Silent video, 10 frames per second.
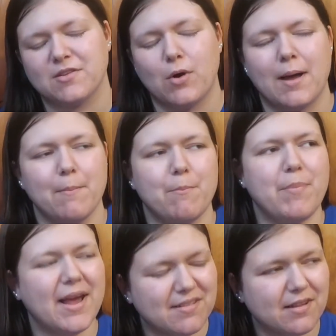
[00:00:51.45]
so I'm
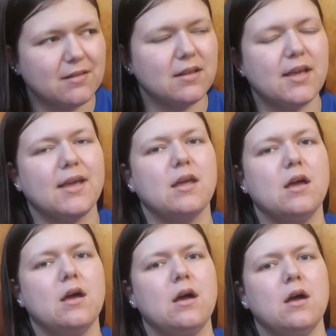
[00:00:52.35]
basically
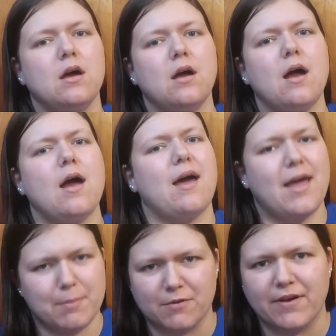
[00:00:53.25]

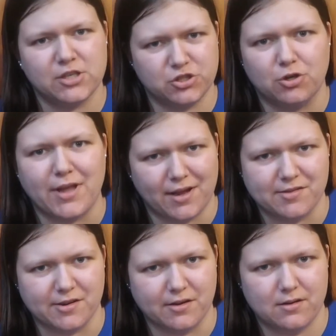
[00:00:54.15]
a professional
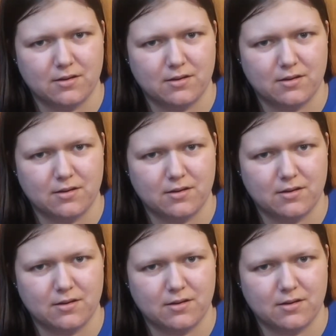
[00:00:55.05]
dancer.